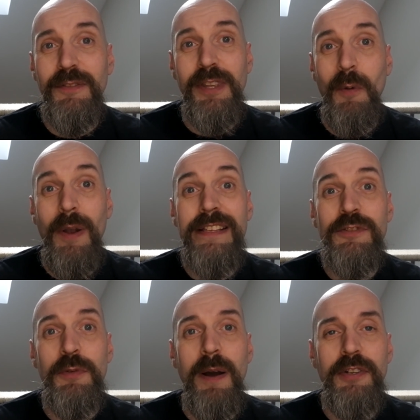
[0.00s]
that
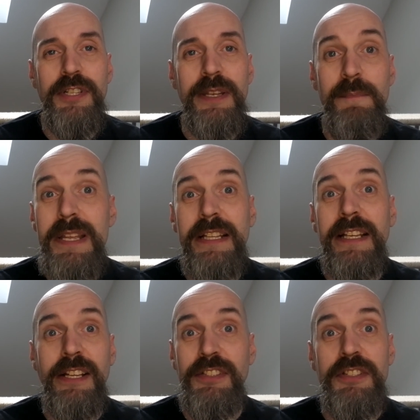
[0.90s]
weighs too much, he
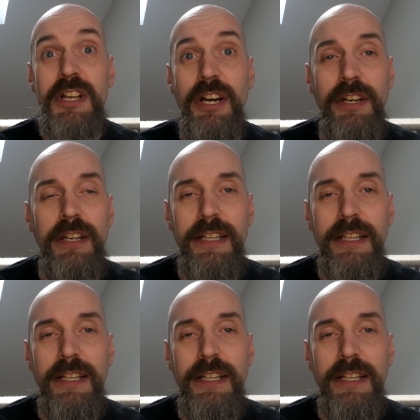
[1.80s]
immediately gets his gun.